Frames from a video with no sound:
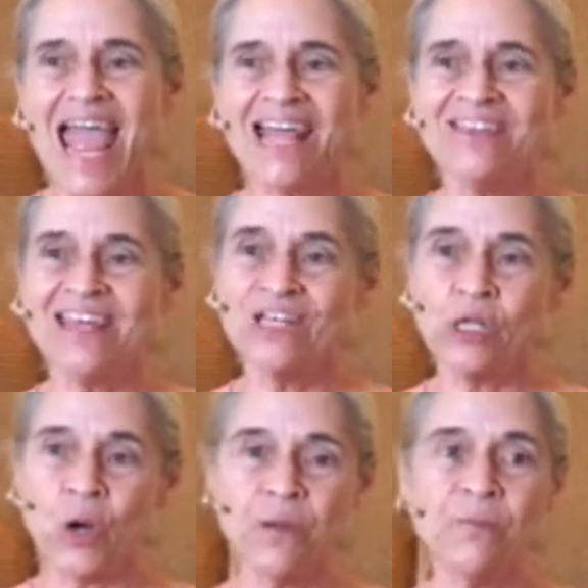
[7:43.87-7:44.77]
And then the
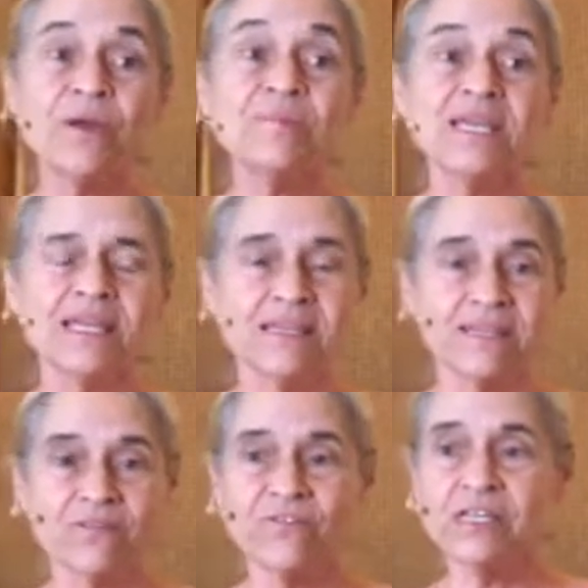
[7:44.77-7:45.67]
Lord put me in a
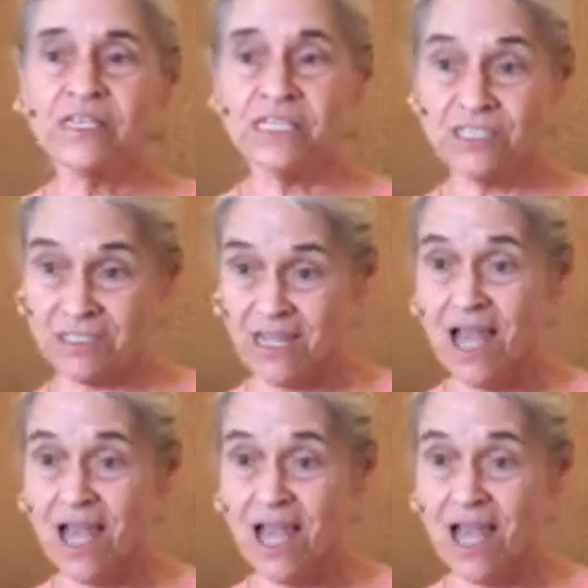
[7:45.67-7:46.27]
little village